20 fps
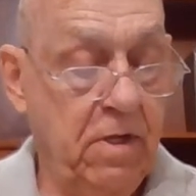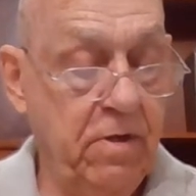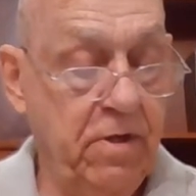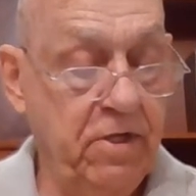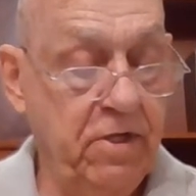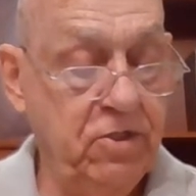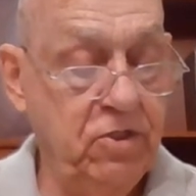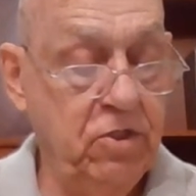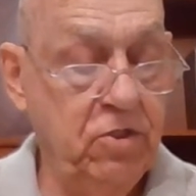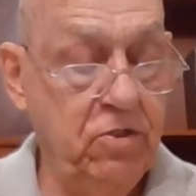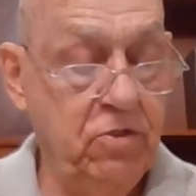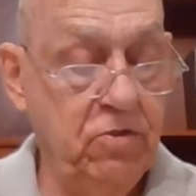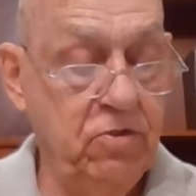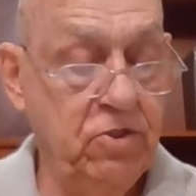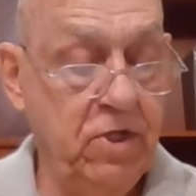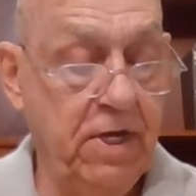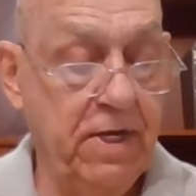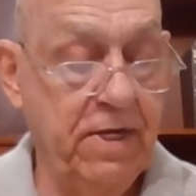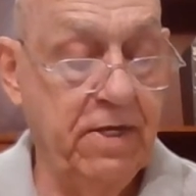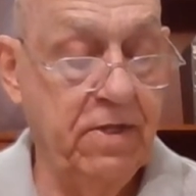Listen to
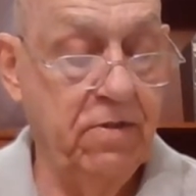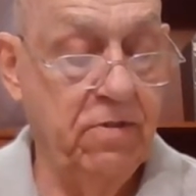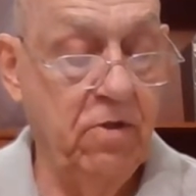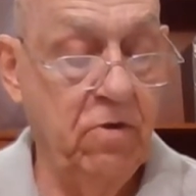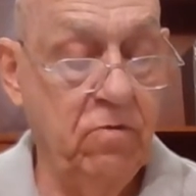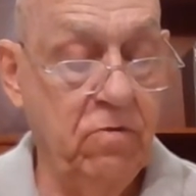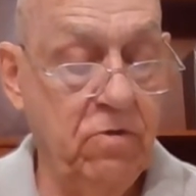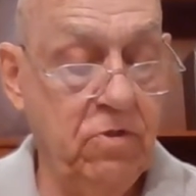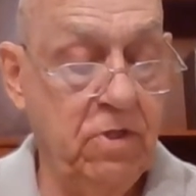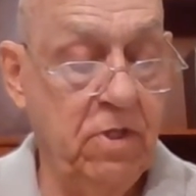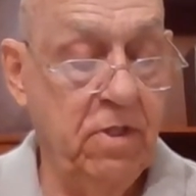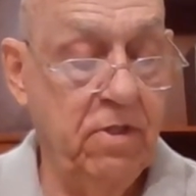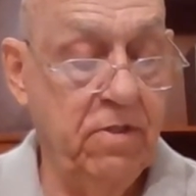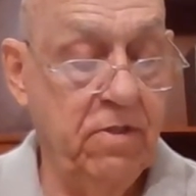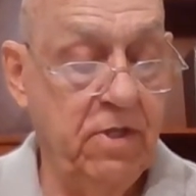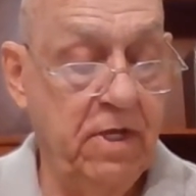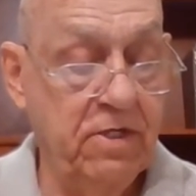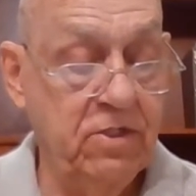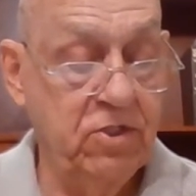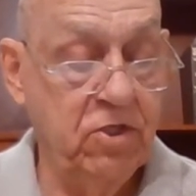2
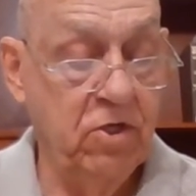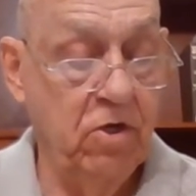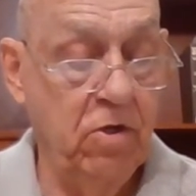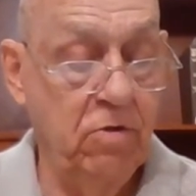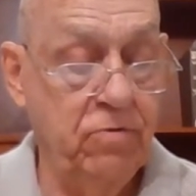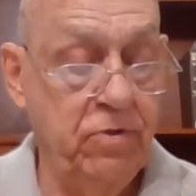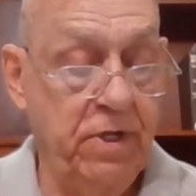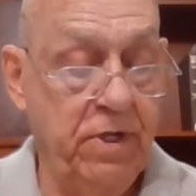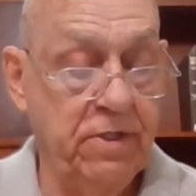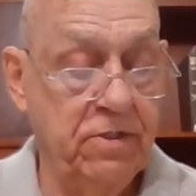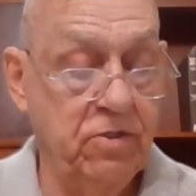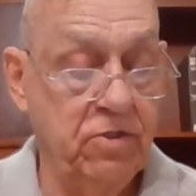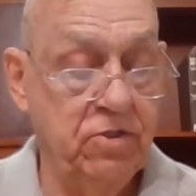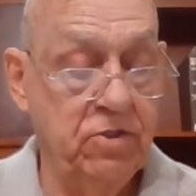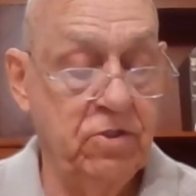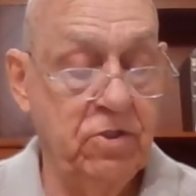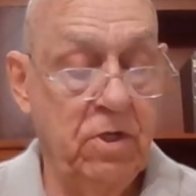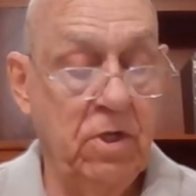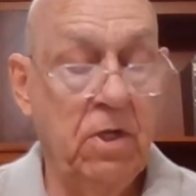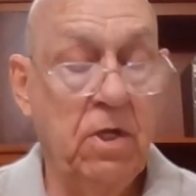
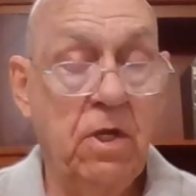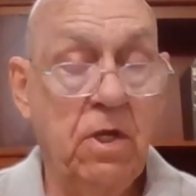Thessalonians